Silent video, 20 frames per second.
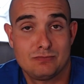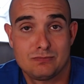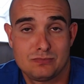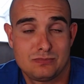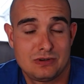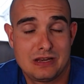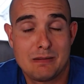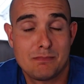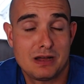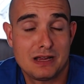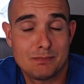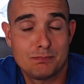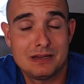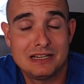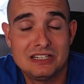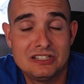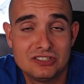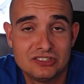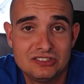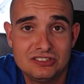they might be
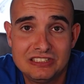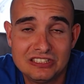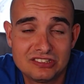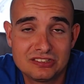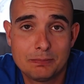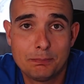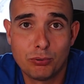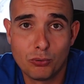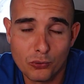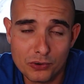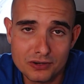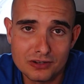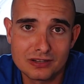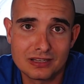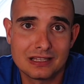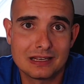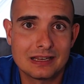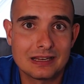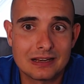just disappointed in it.